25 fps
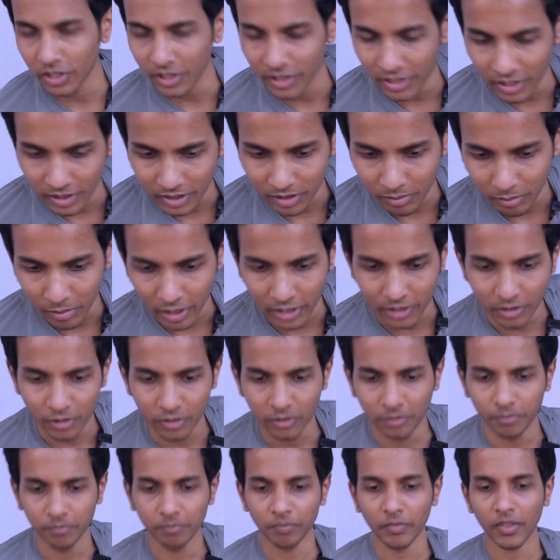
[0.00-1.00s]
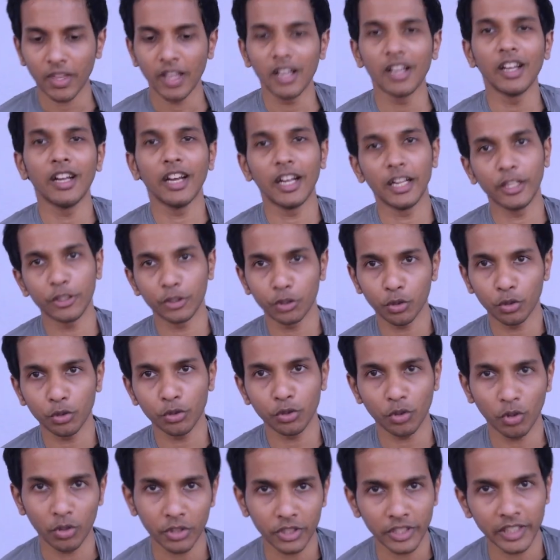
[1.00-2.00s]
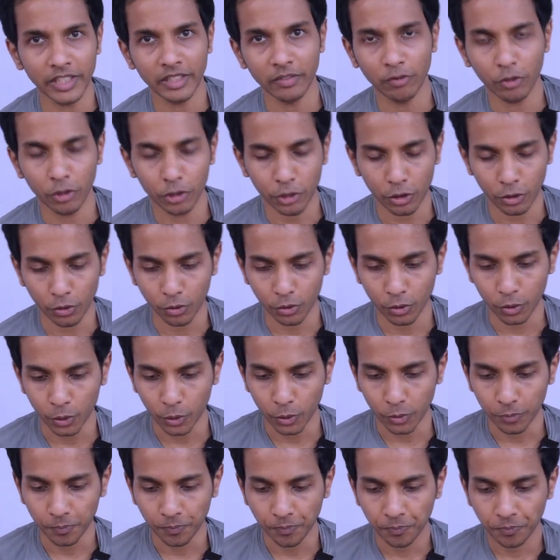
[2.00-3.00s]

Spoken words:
it doesn't matter. I'll show you an alternate version also.